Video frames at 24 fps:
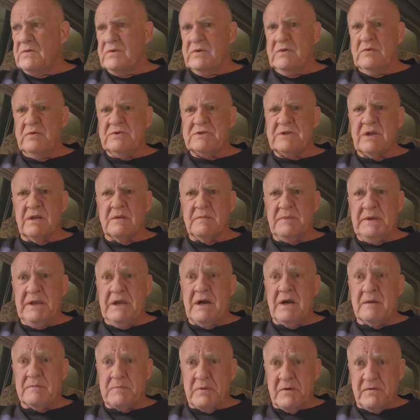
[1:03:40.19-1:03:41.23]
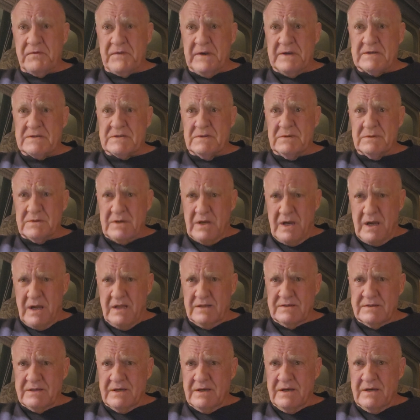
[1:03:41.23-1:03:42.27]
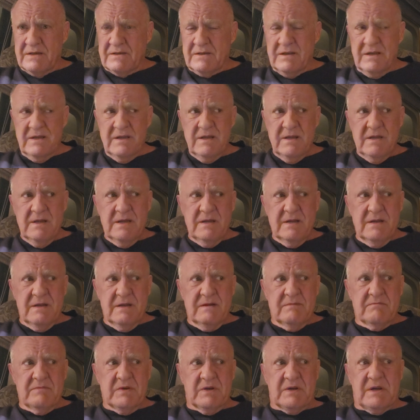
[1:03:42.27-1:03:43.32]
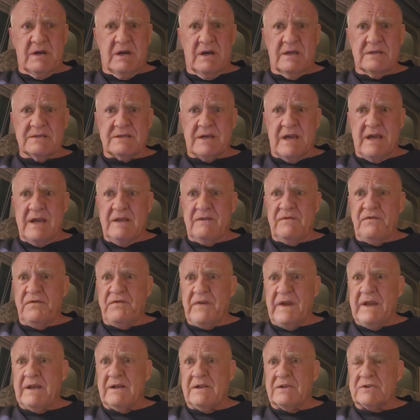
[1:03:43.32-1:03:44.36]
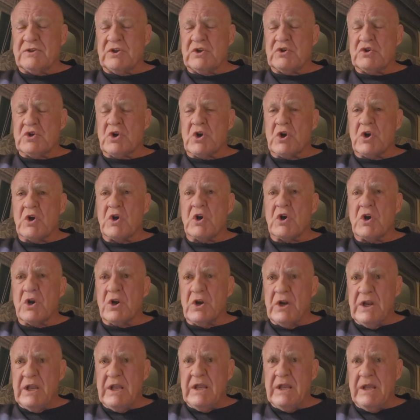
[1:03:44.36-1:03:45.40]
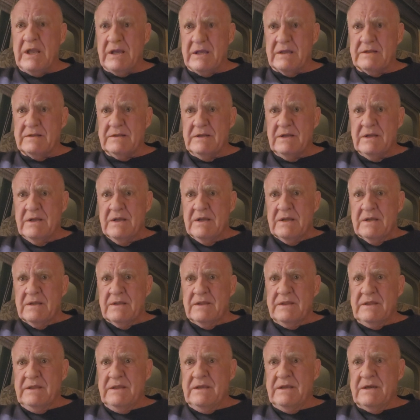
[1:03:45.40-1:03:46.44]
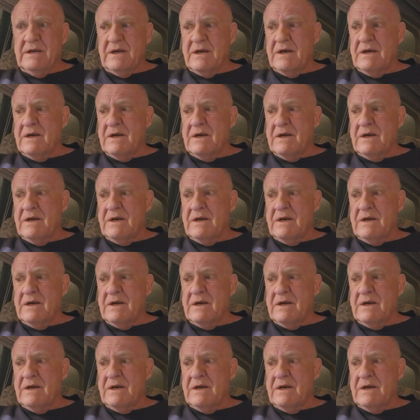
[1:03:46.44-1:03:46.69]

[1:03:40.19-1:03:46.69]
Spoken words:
it was going to be unprofessional conduct because I had failed to turn in the